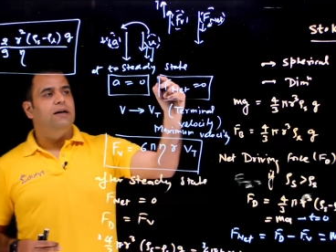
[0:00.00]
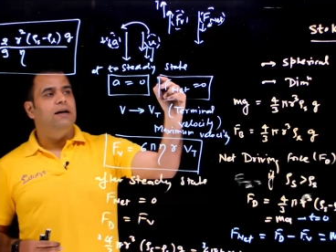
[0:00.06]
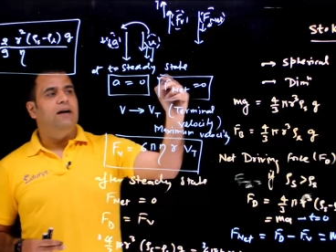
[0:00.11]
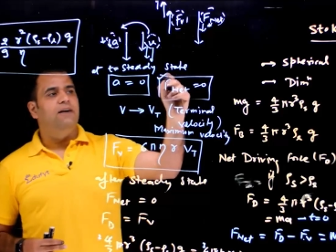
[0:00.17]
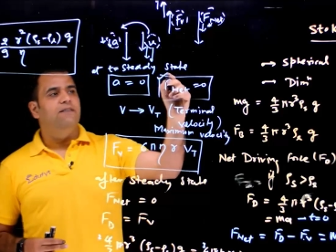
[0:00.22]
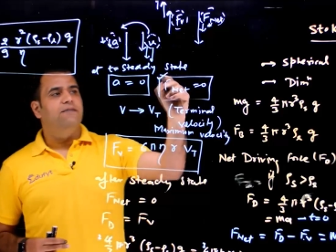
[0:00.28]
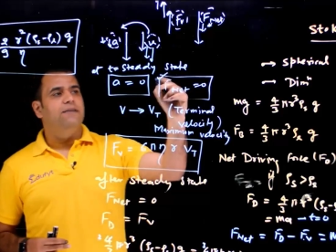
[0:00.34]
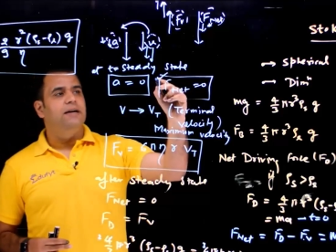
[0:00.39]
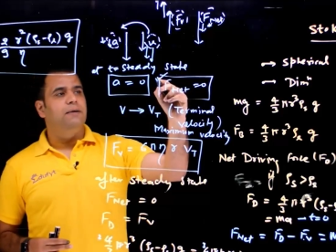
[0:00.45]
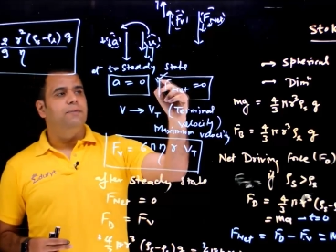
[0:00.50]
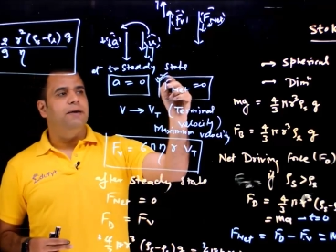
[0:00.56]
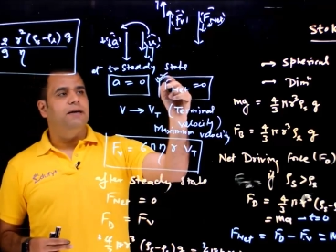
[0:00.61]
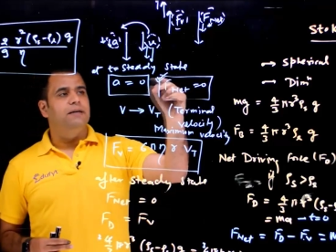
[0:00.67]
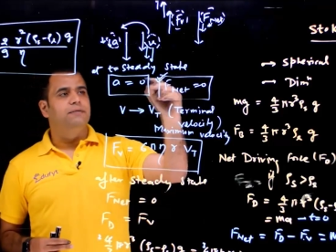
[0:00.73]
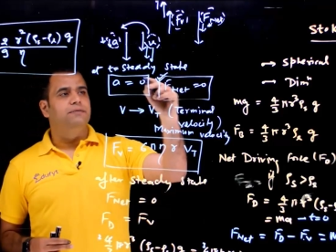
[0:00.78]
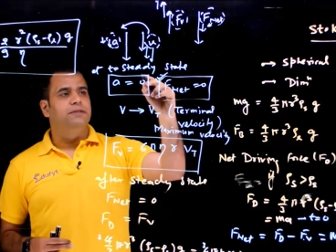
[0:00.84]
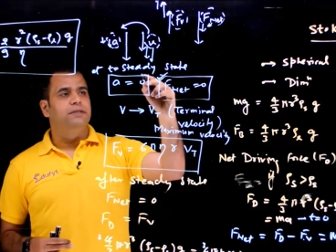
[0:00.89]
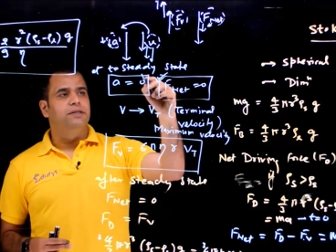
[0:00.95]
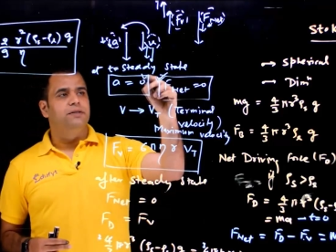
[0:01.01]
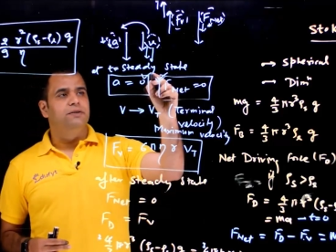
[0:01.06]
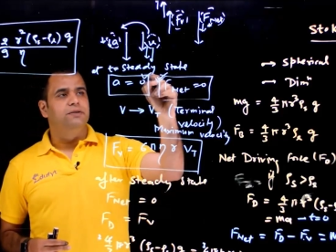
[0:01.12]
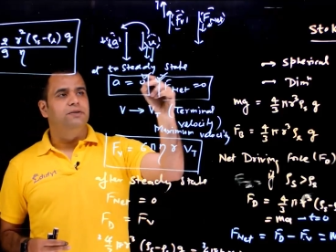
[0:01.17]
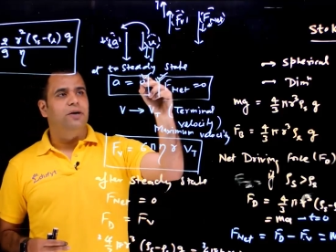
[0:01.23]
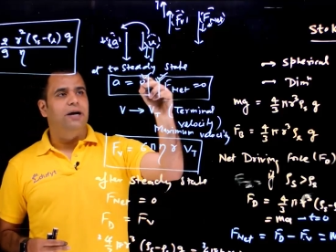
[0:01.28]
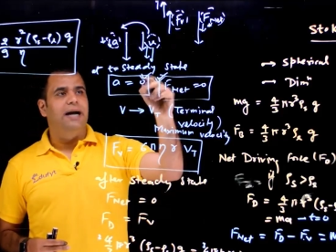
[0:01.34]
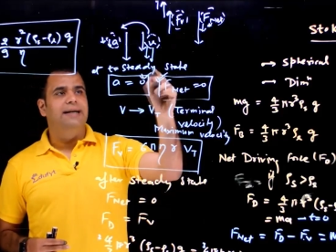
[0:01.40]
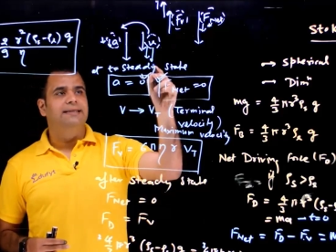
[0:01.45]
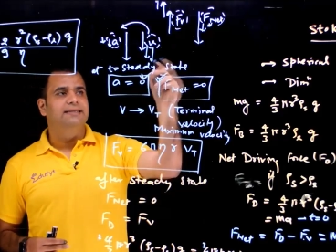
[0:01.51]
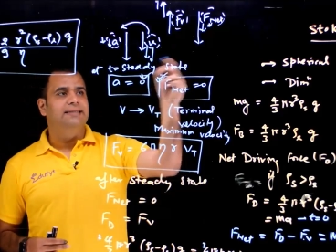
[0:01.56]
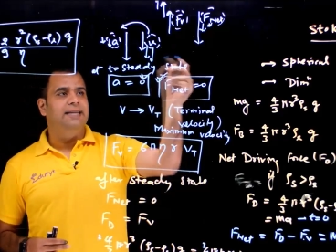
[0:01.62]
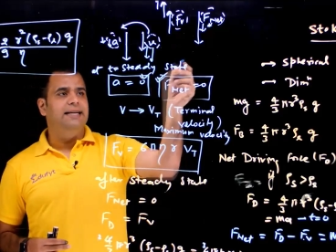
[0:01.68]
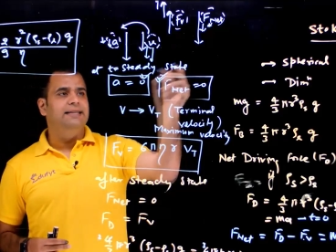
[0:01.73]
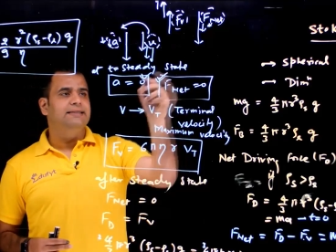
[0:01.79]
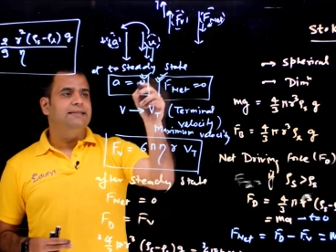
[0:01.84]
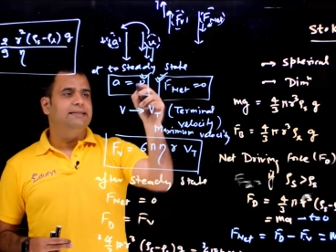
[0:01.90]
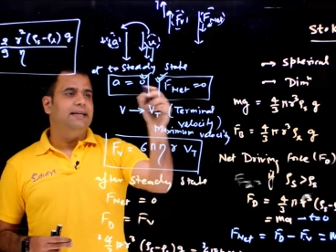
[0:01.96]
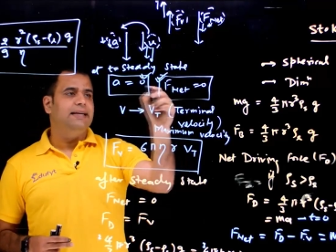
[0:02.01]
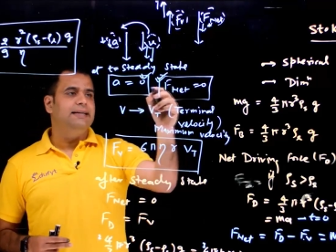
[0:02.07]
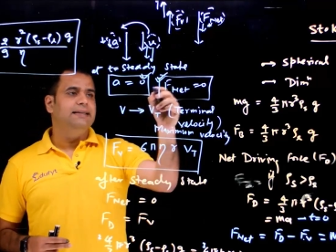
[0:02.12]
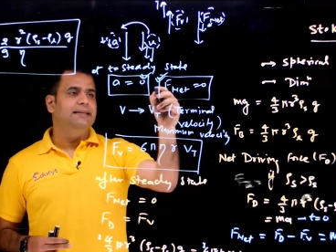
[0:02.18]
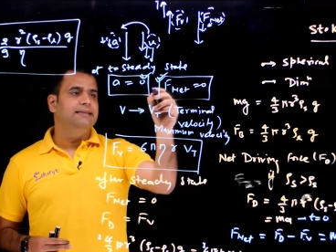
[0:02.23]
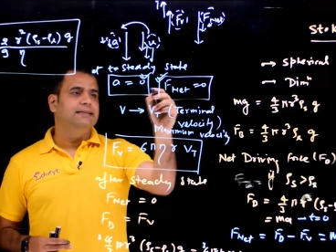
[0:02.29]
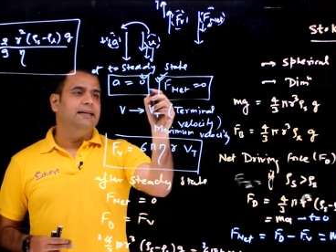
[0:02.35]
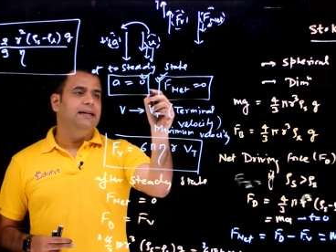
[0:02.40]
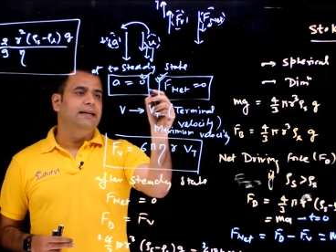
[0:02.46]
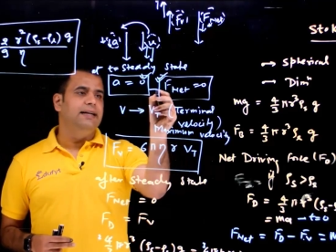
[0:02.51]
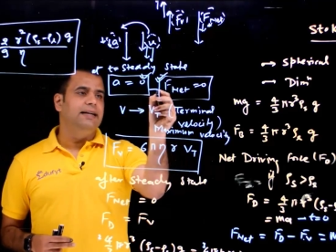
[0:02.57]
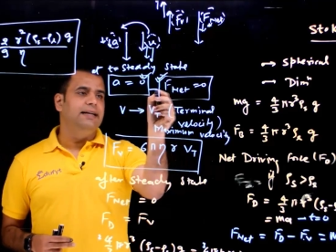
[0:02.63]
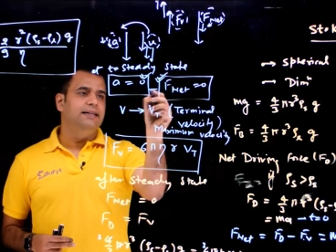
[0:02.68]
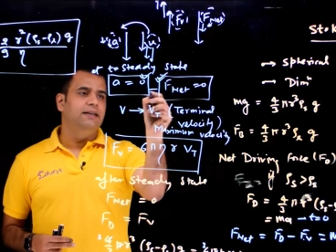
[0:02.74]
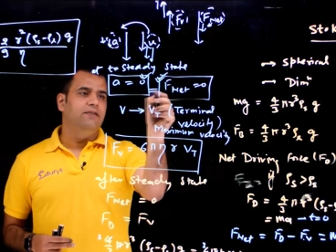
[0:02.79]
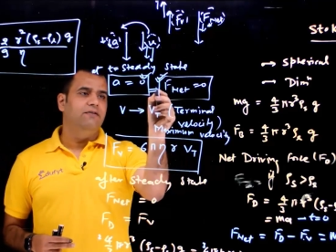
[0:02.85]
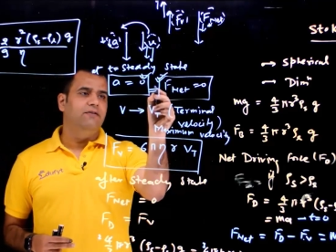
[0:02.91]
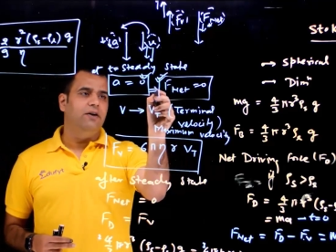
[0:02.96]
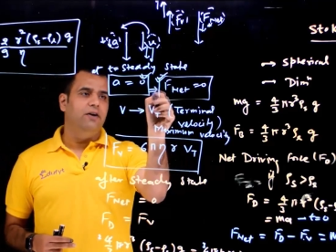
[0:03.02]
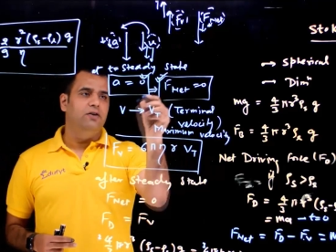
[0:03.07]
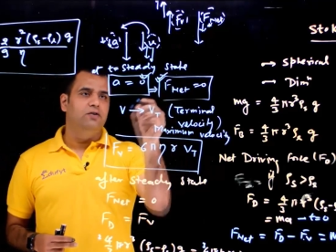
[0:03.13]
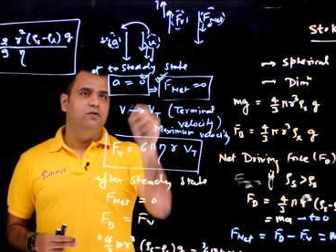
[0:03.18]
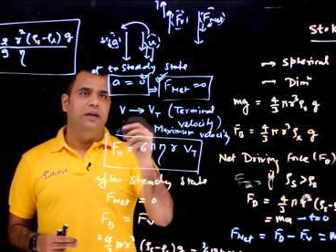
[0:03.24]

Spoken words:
F net becomes 0. So at steady state, this condition follows.